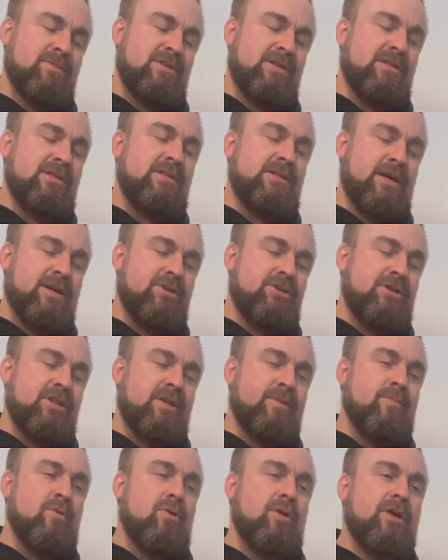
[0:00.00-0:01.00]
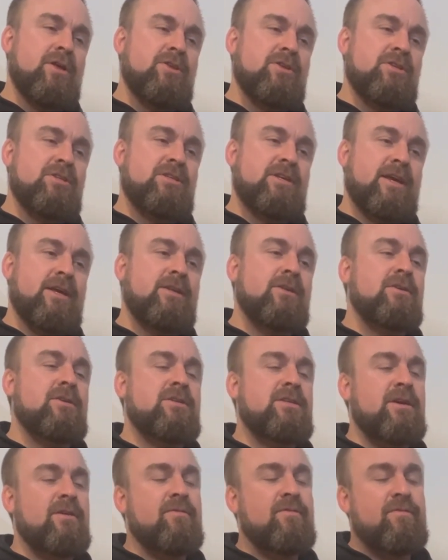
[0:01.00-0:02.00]
sensation in the body, just say to
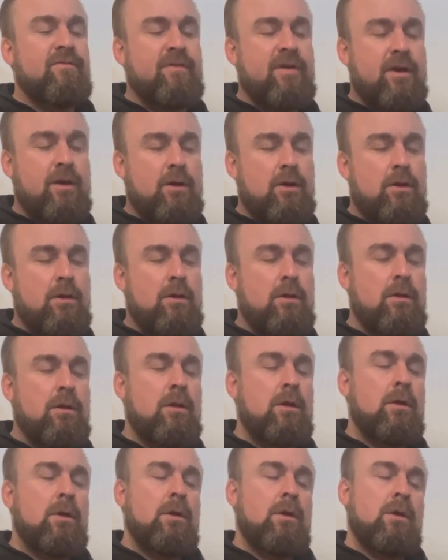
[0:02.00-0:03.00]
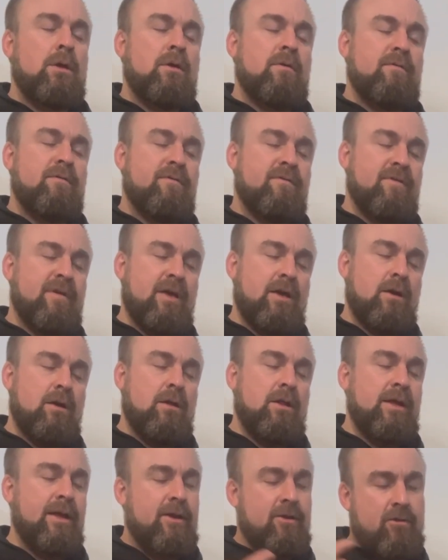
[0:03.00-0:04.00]
yourself, feel
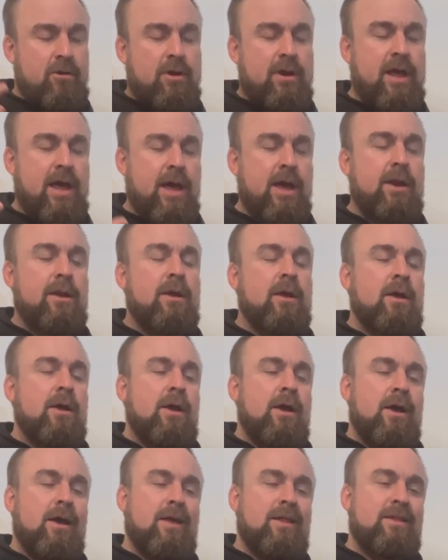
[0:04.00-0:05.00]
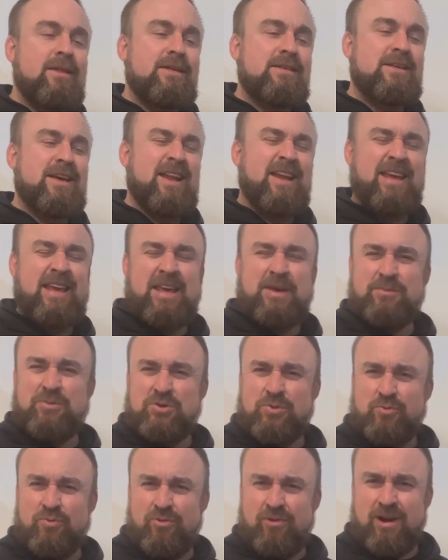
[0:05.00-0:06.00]
in your own head. And this kind of
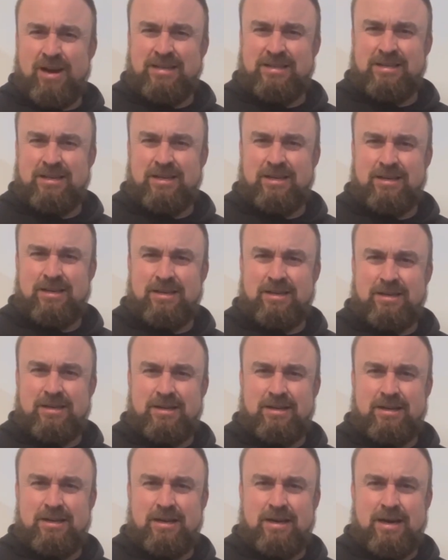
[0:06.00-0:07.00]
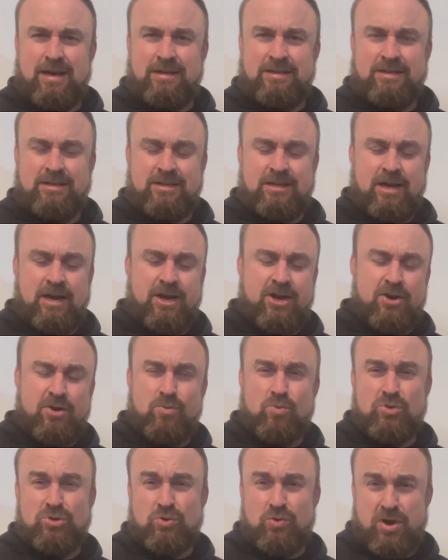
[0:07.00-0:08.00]
keeps you present. Yeah, this is like
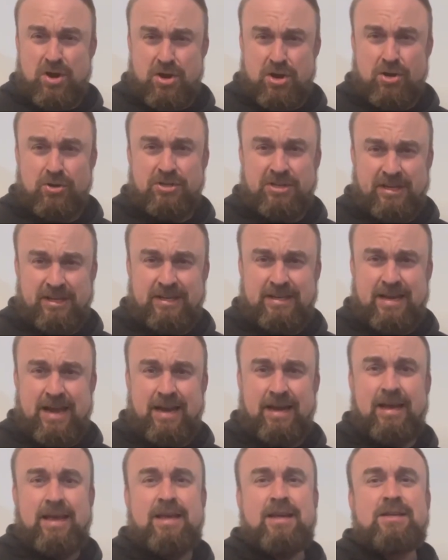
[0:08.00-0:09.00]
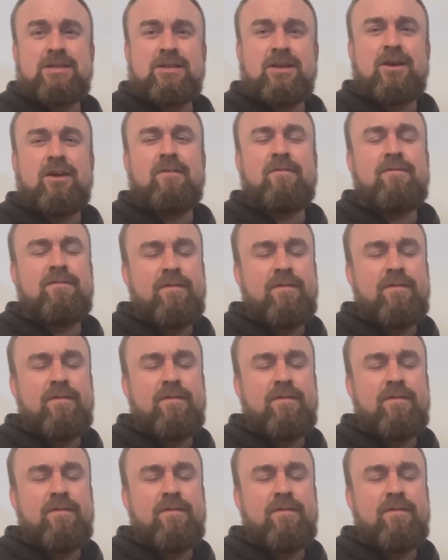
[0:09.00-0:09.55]
what's called a noting technique. So you get